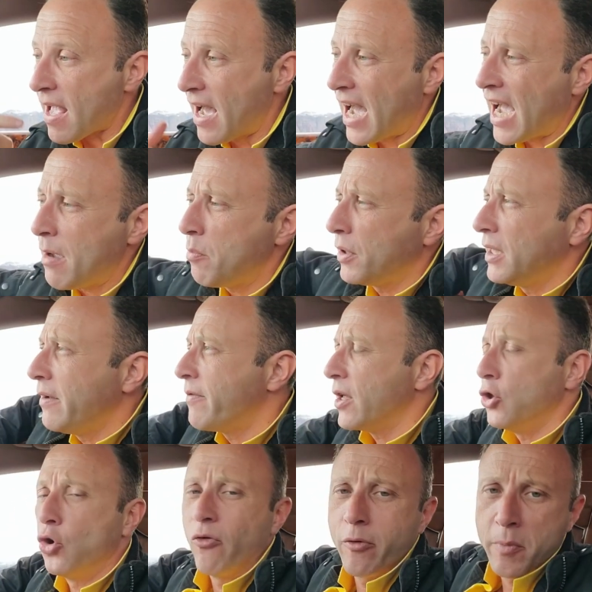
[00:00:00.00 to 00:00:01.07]
I believe
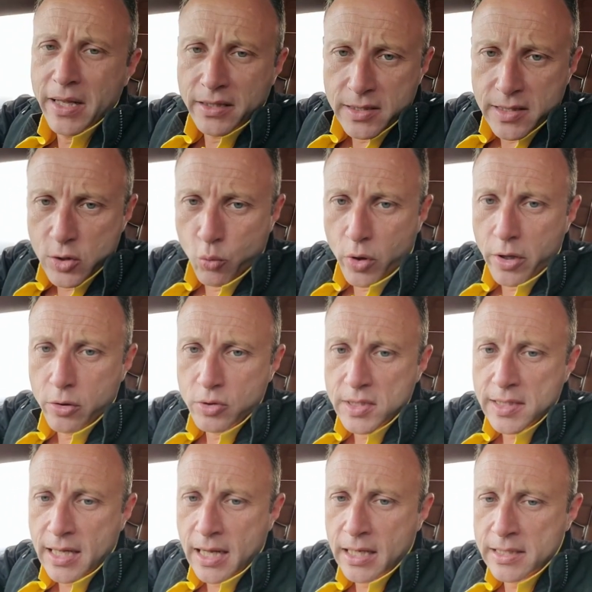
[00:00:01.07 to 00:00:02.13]
that Nova Mentis is one of those
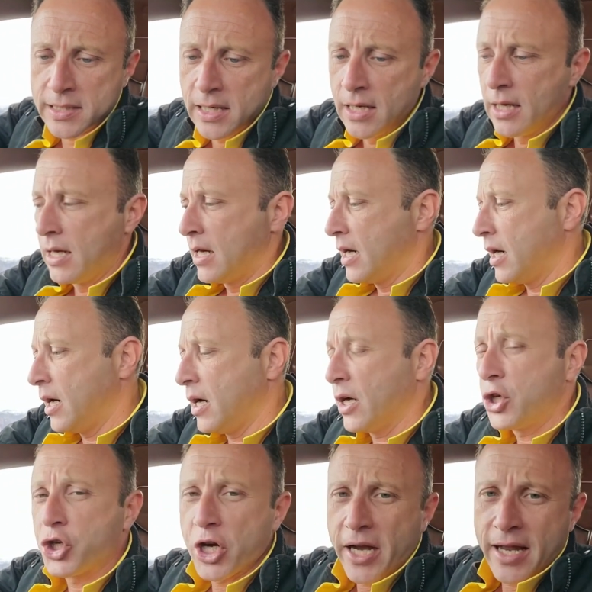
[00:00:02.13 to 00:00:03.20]
stocks. Uh,
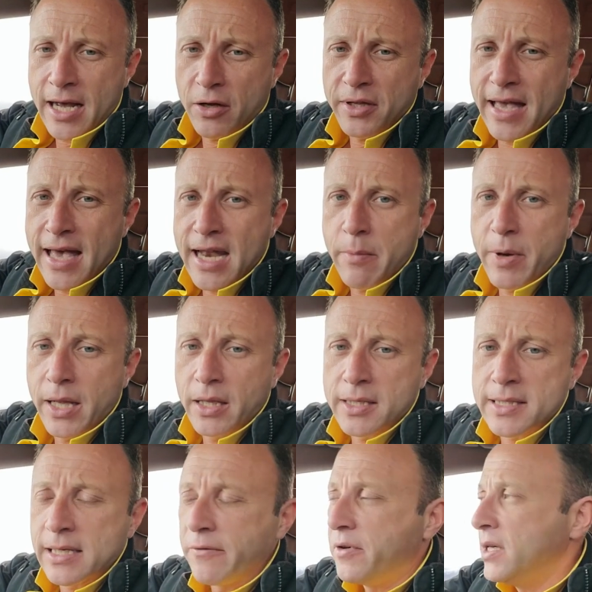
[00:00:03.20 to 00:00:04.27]
check it out.
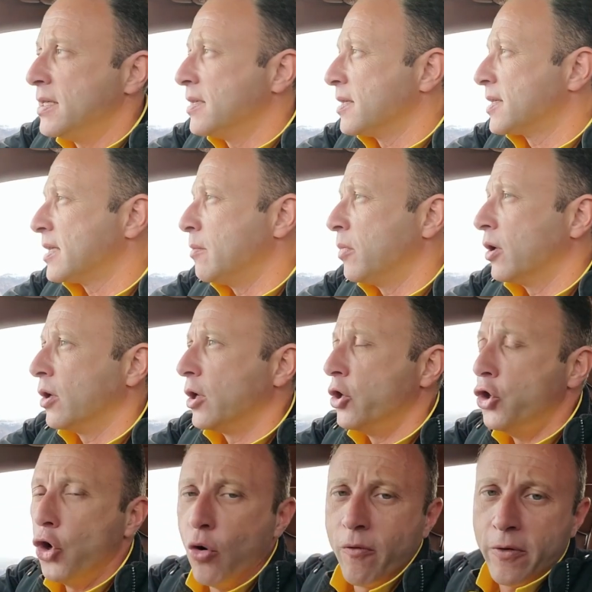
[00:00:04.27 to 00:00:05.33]
NMLSF is the symbol
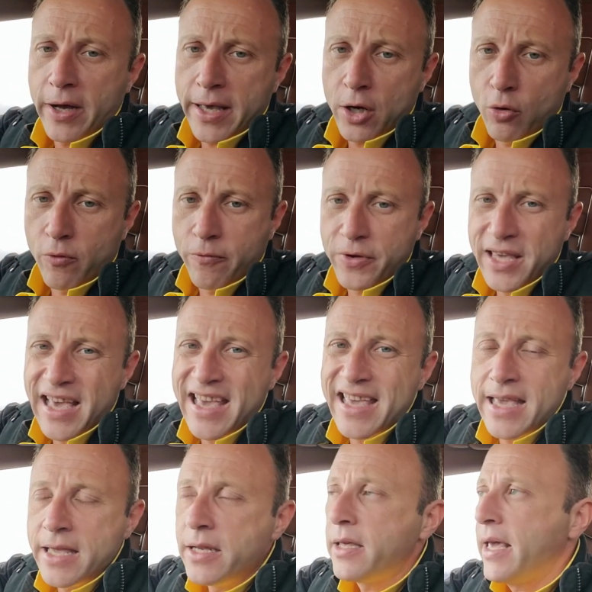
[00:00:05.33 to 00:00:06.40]
Nova N-O-V-A
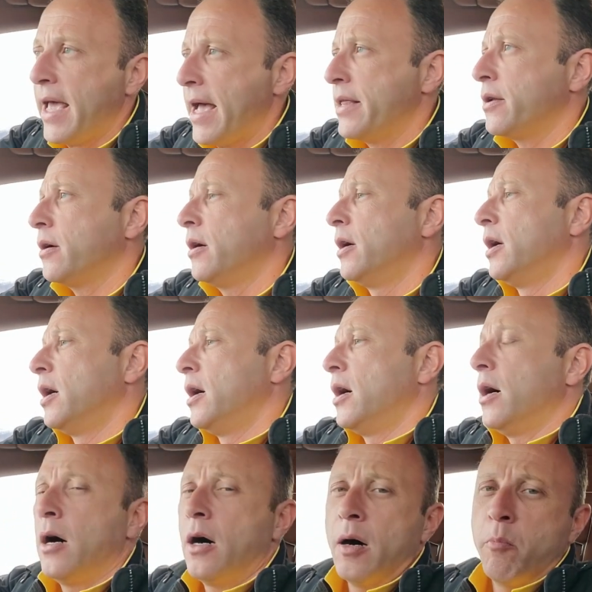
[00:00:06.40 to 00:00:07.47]
in Canada.
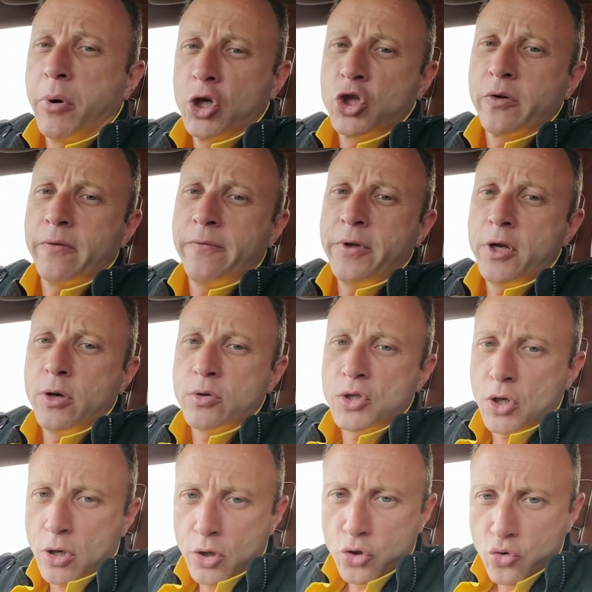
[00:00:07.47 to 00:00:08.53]
A bunch of
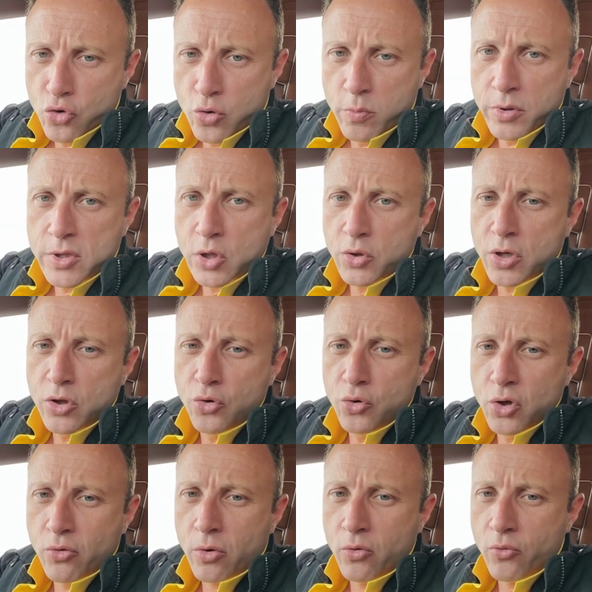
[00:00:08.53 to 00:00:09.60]
videos on YouTube so you can do
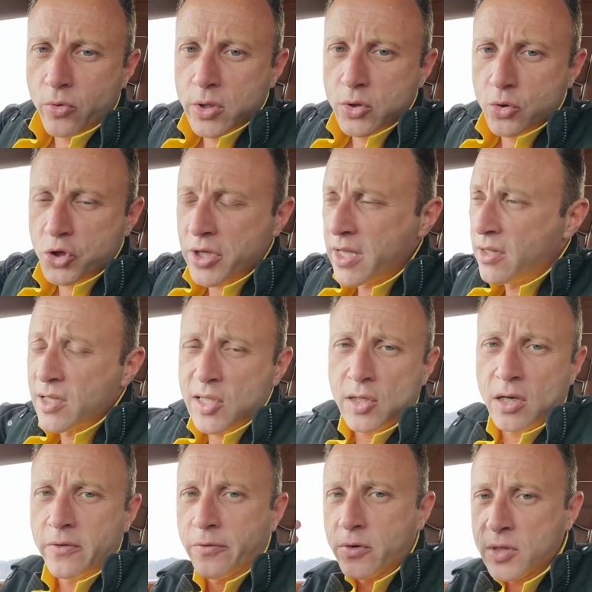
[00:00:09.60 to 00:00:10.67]
your own research and then
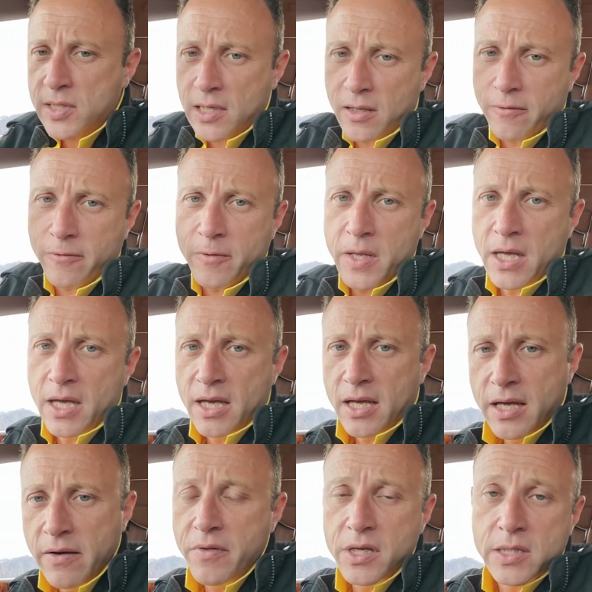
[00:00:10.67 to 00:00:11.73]
decide for yourself
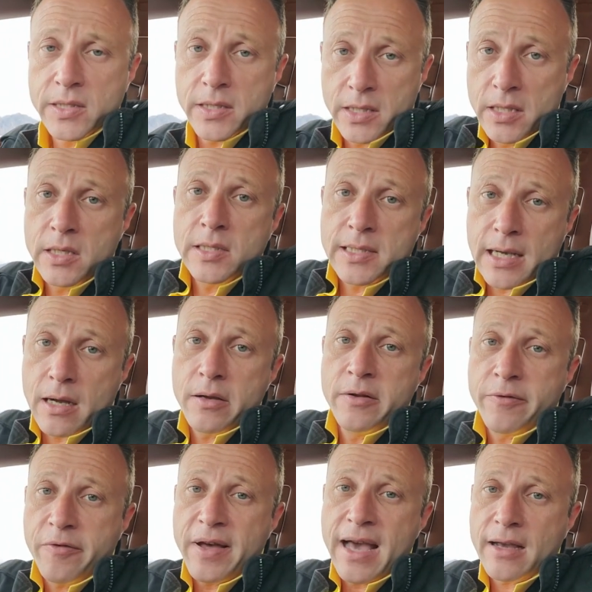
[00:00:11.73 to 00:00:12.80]
if this is, in
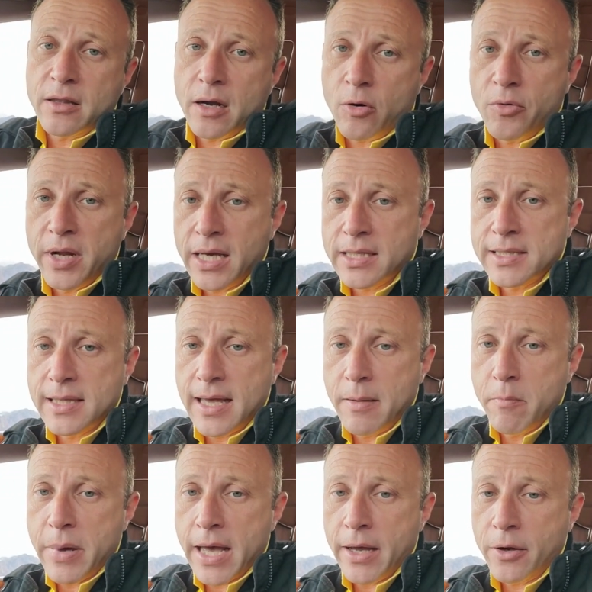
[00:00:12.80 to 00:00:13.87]
fact, our next
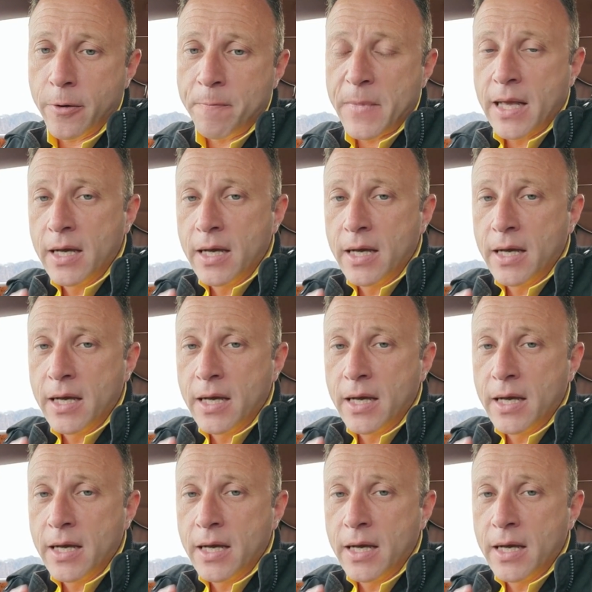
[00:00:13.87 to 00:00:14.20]
10 bagger.